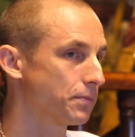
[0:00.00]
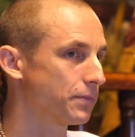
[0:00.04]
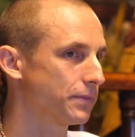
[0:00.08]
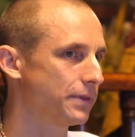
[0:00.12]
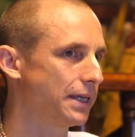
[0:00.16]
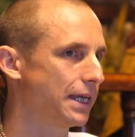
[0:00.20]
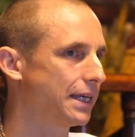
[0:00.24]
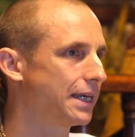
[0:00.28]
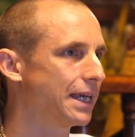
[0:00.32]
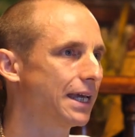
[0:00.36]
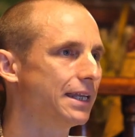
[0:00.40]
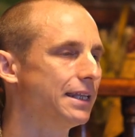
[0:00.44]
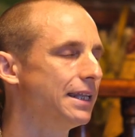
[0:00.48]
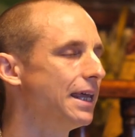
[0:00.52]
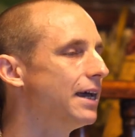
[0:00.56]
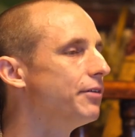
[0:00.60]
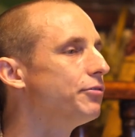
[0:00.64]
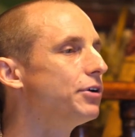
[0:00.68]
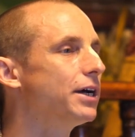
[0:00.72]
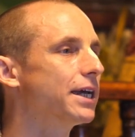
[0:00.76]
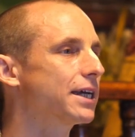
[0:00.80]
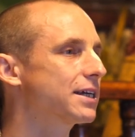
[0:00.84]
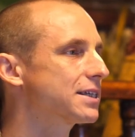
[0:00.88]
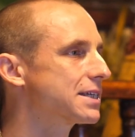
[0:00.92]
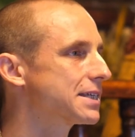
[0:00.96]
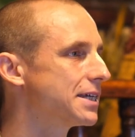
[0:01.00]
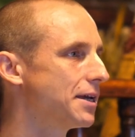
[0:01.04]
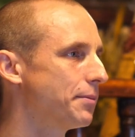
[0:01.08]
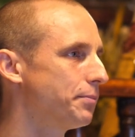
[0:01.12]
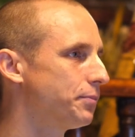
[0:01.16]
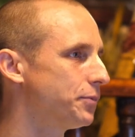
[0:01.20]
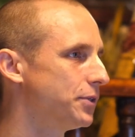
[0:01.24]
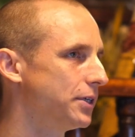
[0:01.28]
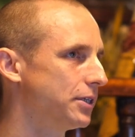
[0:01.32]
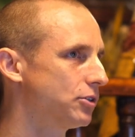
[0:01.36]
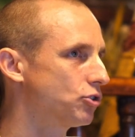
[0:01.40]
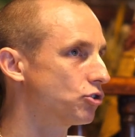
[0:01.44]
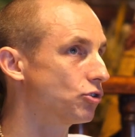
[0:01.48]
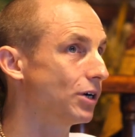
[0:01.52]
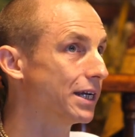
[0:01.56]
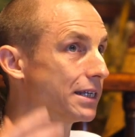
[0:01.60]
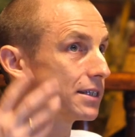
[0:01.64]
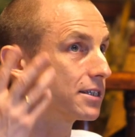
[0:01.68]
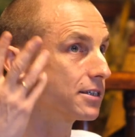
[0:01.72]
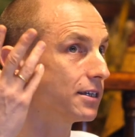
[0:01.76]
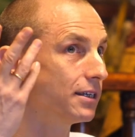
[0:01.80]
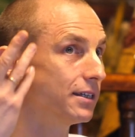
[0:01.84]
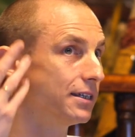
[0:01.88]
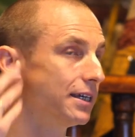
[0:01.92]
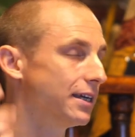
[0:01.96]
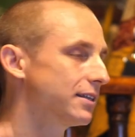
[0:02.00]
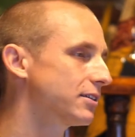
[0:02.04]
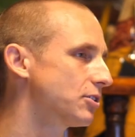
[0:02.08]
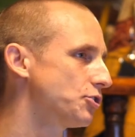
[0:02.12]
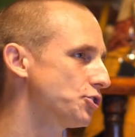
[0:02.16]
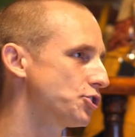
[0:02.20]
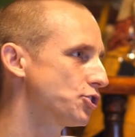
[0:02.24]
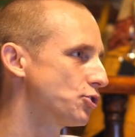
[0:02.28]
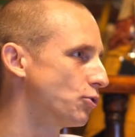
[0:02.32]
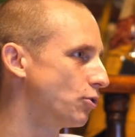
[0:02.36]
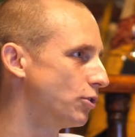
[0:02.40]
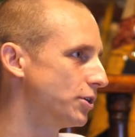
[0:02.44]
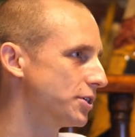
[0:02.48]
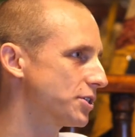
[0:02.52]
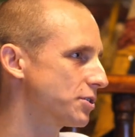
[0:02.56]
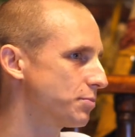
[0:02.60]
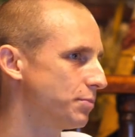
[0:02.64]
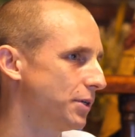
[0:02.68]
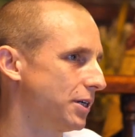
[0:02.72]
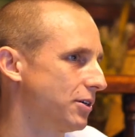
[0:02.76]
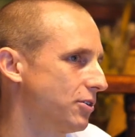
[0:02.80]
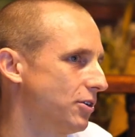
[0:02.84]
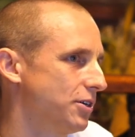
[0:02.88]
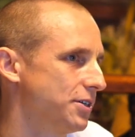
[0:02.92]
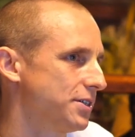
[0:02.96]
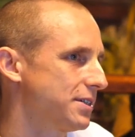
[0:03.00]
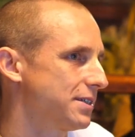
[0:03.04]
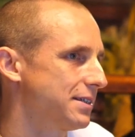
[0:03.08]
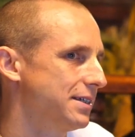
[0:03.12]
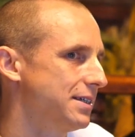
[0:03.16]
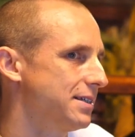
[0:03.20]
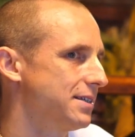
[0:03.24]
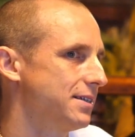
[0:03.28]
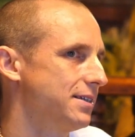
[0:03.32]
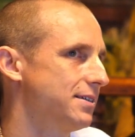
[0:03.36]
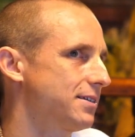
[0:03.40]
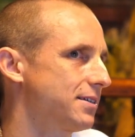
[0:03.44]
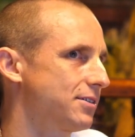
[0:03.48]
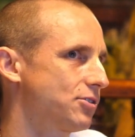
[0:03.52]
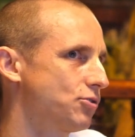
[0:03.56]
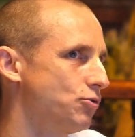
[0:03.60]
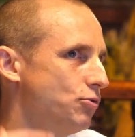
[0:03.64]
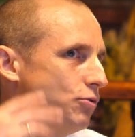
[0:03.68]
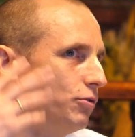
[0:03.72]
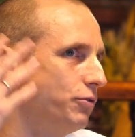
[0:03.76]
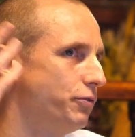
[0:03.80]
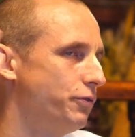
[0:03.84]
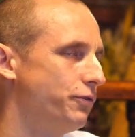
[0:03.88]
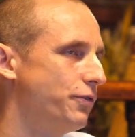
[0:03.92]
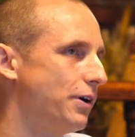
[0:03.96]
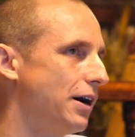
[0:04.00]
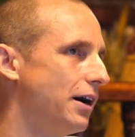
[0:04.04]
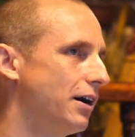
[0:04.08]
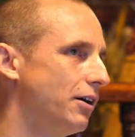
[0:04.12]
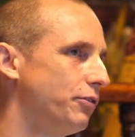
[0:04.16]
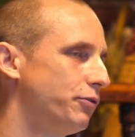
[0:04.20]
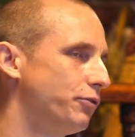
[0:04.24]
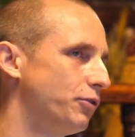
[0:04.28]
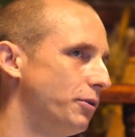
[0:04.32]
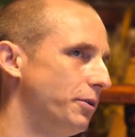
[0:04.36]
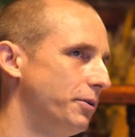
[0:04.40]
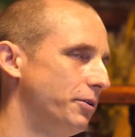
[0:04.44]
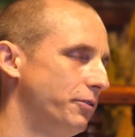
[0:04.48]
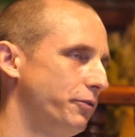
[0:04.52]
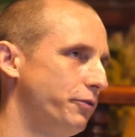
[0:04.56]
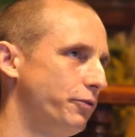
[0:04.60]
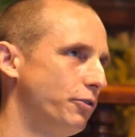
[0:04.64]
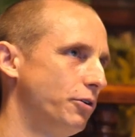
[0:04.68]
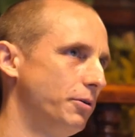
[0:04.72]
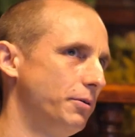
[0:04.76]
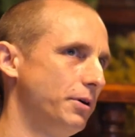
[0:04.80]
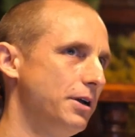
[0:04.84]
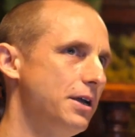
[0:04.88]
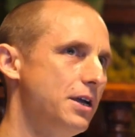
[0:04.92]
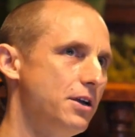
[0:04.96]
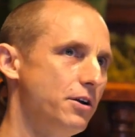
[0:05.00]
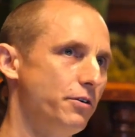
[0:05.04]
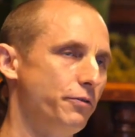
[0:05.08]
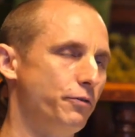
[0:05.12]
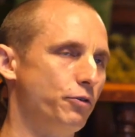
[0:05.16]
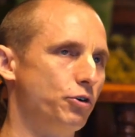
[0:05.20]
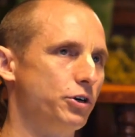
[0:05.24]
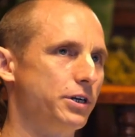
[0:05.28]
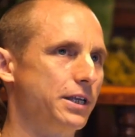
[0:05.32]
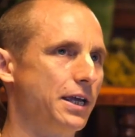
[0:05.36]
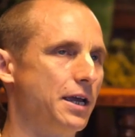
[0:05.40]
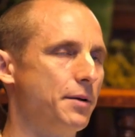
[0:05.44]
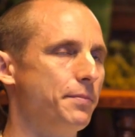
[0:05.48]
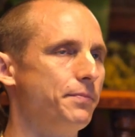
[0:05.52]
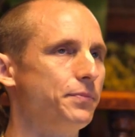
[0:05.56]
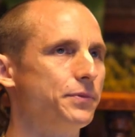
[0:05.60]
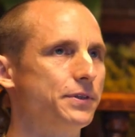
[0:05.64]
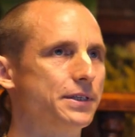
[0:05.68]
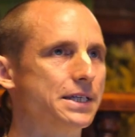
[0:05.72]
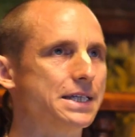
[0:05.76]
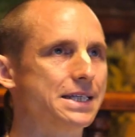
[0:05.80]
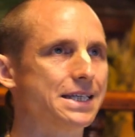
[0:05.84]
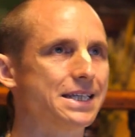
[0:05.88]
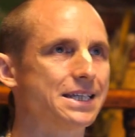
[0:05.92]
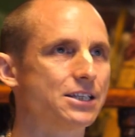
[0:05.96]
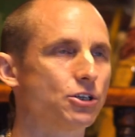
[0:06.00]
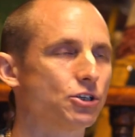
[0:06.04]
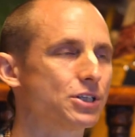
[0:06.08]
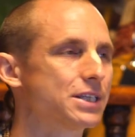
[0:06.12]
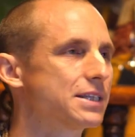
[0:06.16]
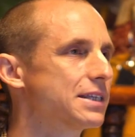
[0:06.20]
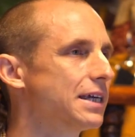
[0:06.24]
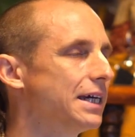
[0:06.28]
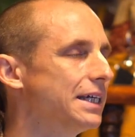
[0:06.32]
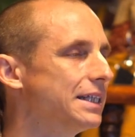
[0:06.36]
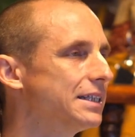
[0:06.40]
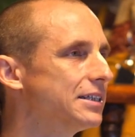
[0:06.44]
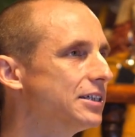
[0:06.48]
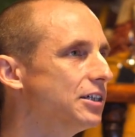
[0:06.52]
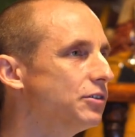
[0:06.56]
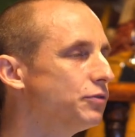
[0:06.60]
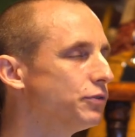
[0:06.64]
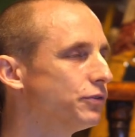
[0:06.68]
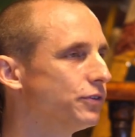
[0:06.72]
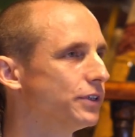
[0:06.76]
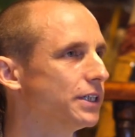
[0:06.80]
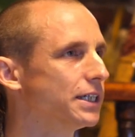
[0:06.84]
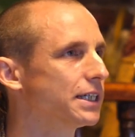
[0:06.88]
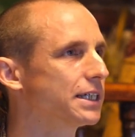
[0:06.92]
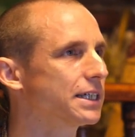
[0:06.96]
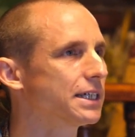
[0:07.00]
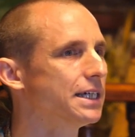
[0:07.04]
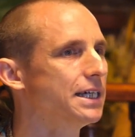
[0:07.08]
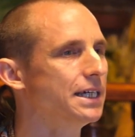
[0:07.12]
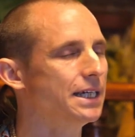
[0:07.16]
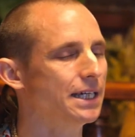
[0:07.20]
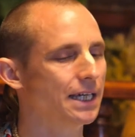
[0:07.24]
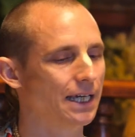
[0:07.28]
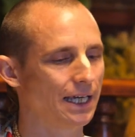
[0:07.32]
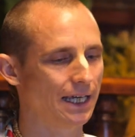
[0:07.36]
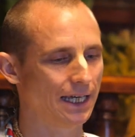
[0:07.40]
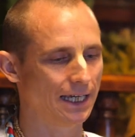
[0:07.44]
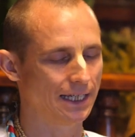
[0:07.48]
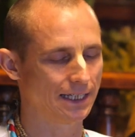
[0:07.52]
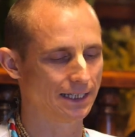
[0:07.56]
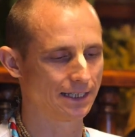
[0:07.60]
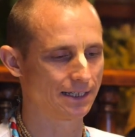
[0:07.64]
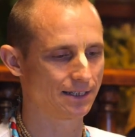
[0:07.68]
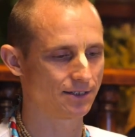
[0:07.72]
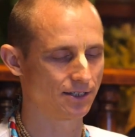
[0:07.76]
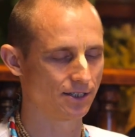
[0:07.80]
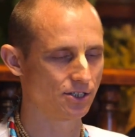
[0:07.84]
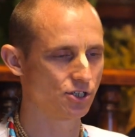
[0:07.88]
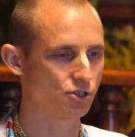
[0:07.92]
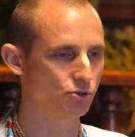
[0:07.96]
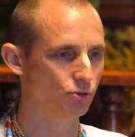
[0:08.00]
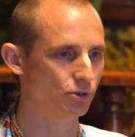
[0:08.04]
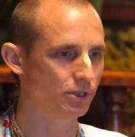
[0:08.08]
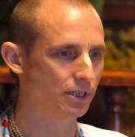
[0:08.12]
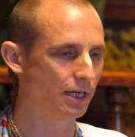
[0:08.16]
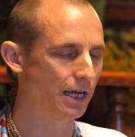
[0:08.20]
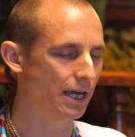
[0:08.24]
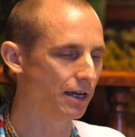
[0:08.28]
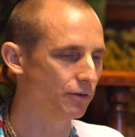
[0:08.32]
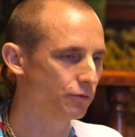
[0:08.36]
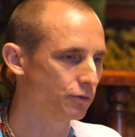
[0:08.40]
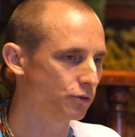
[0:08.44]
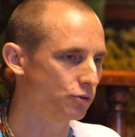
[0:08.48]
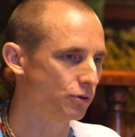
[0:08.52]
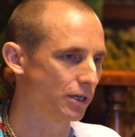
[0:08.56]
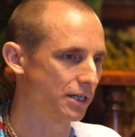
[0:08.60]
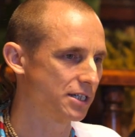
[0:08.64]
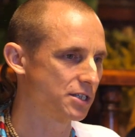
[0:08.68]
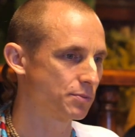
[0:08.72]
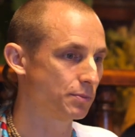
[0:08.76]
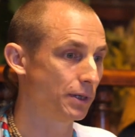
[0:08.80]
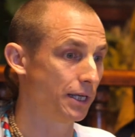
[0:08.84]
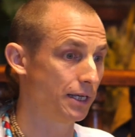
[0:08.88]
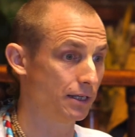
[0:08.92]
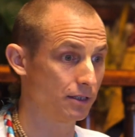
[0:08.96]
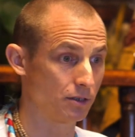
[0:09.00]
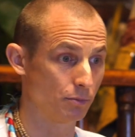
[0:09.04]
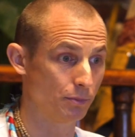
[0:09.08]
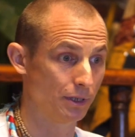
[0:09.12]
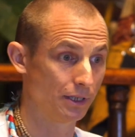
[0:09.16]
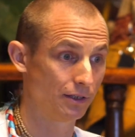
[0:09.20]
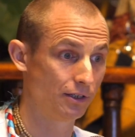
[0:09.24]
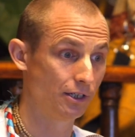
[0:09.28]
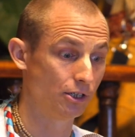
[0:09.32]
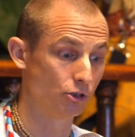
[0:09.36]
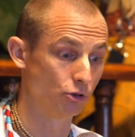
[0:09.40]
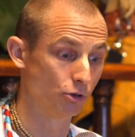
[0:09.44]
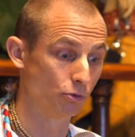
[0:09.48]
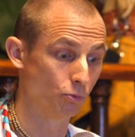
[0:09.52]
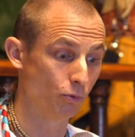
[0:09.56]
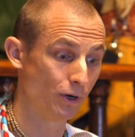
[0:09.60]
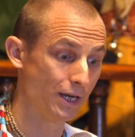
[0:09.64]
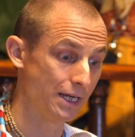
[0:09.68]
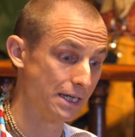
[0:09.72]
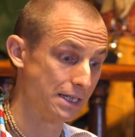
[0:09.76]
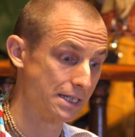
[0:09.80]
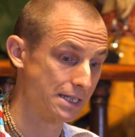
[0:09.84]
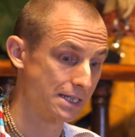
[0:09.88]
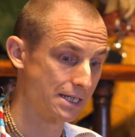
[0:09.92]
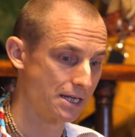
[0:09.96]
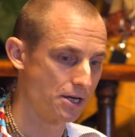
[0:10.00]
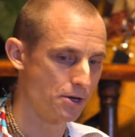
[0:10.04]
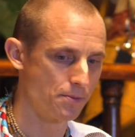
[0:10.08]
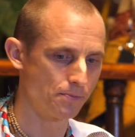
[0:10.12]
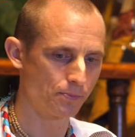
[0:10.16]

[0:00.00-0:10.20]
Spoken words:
they can never accept the transcendental source because this is too far for them. This is not scientific, and so they have to explain the material ways.